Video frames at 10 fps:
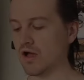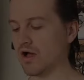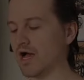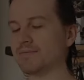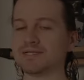
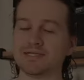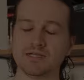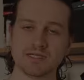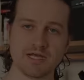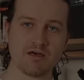I'm
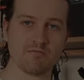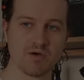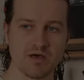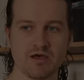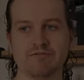intending to have
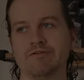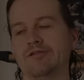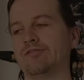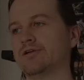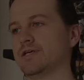my
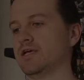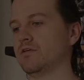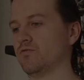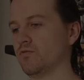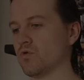iPhone 13
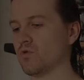for